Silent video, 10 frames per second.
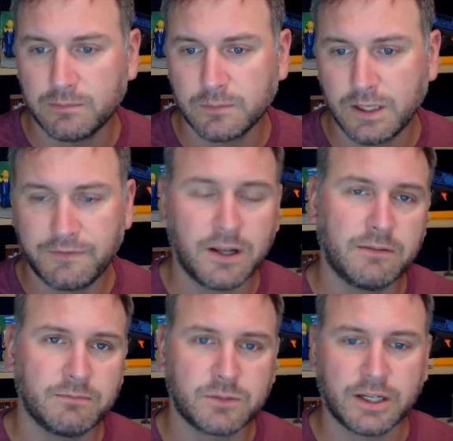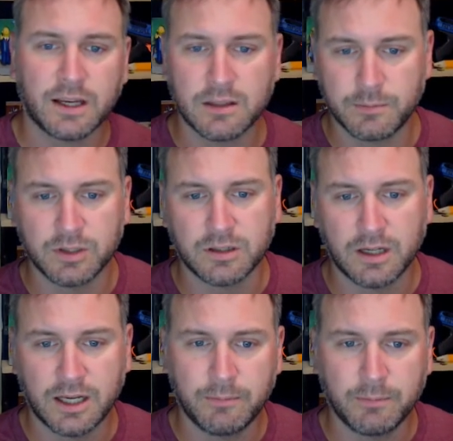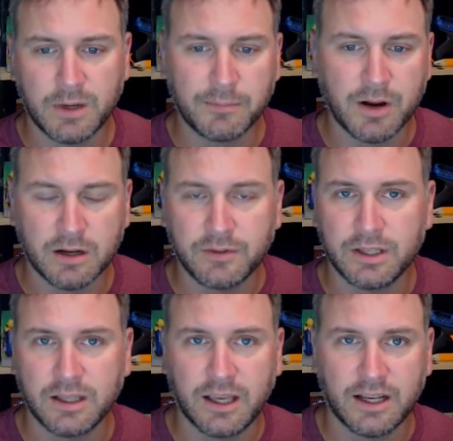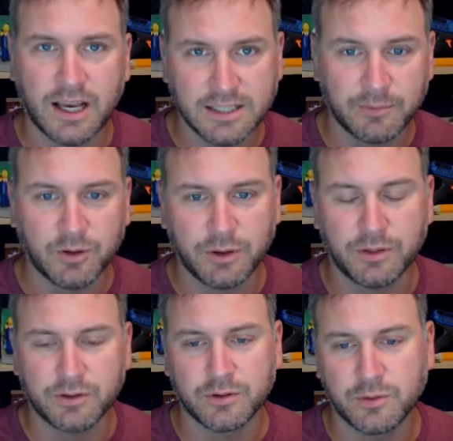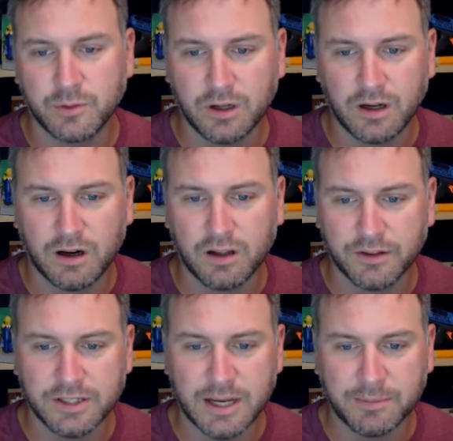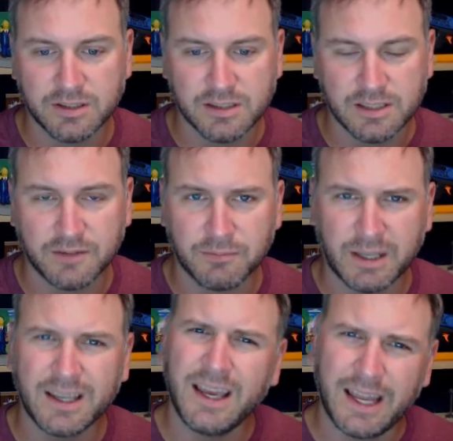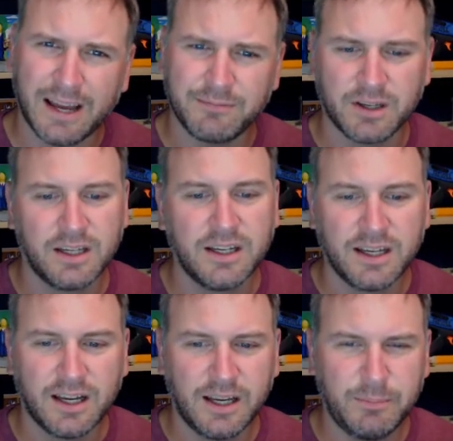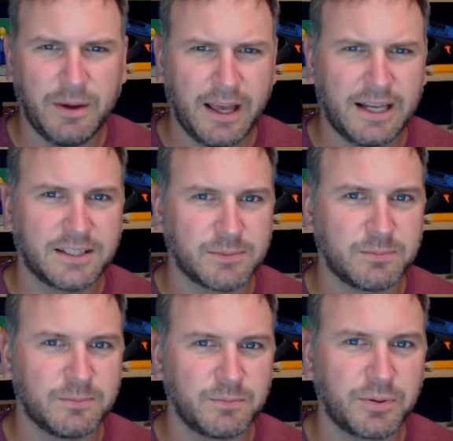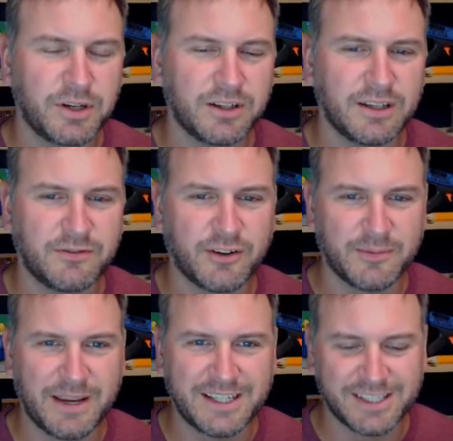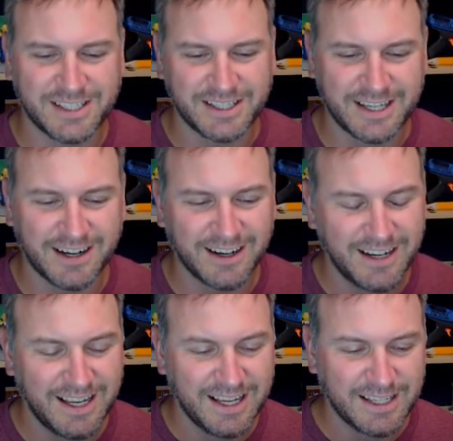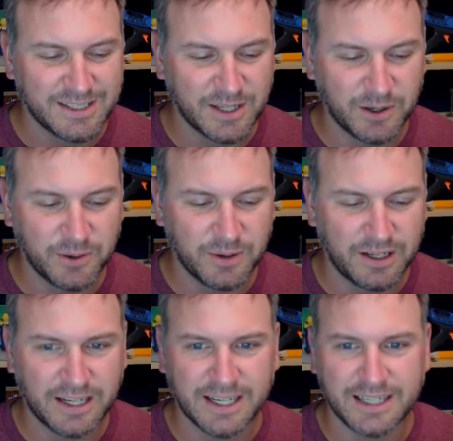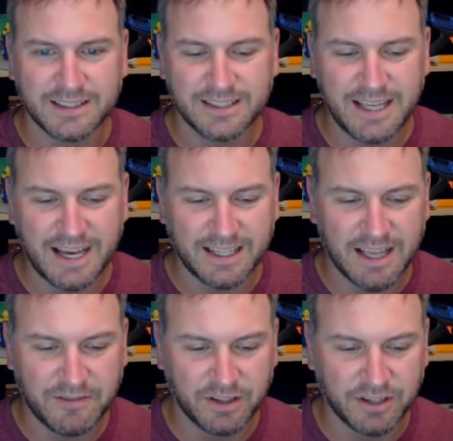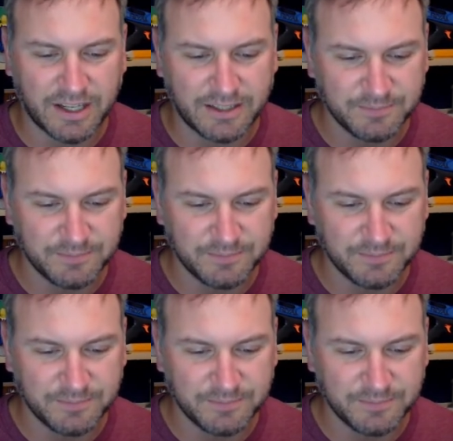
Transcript: If not, check out the book. I'm proud of it, and as I'm going through all the chapters and stuff, I'm like, hey, I added some pretty good information in there. So yeah, have a look at it.